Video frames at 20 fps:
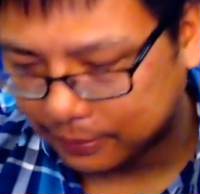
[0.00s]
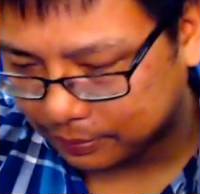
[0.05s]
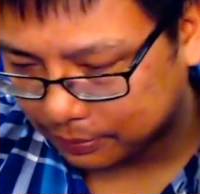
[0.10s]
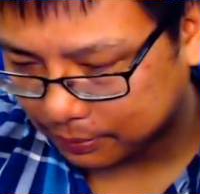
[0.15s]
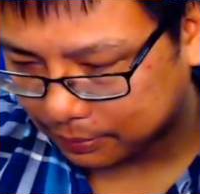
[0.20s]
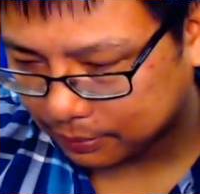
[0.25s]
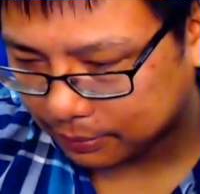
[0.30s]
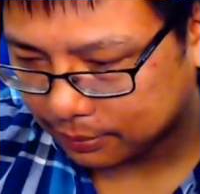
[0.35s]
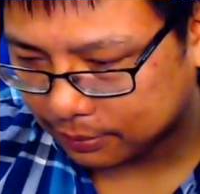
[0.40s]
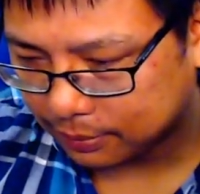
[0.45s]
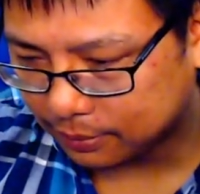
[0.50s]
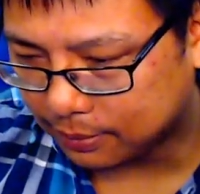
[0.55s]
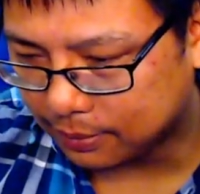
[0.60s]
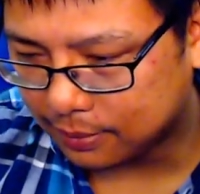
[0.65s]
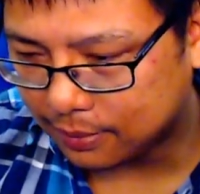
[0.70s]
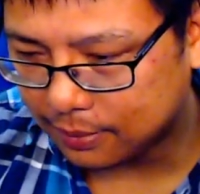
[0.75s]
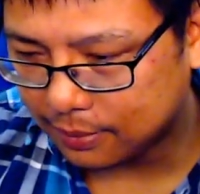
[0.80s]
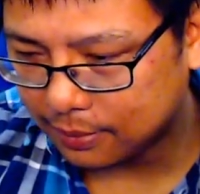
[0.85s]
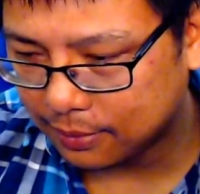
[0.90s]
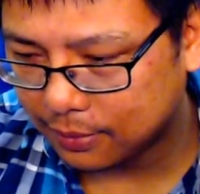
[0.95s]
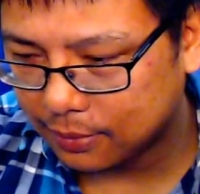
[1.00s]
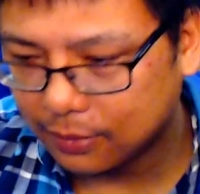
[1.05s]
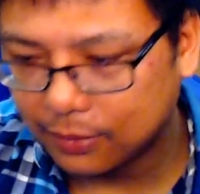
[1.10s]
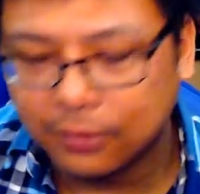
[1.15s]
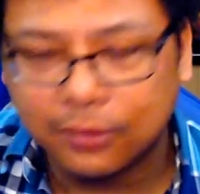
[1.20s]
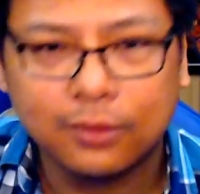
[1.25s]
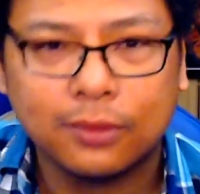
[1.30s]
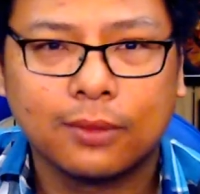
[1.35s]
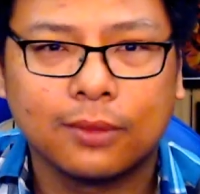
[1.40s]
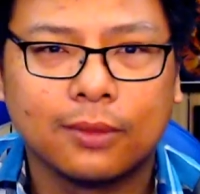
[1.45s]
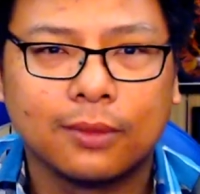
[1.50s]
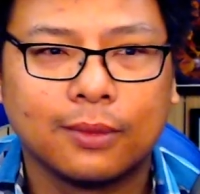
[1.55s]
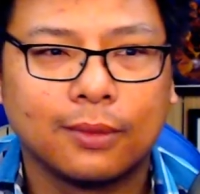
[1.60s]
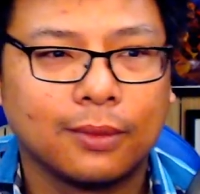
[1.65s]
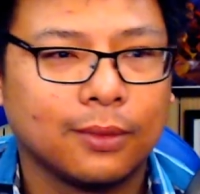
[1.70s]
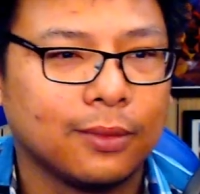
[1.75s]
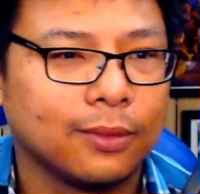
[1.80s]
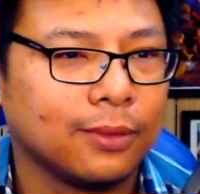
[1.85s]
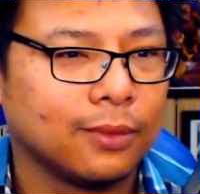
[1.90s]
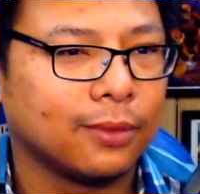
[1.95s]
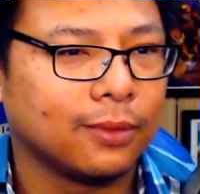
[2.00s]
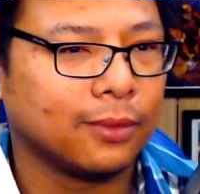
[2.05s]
[no speech]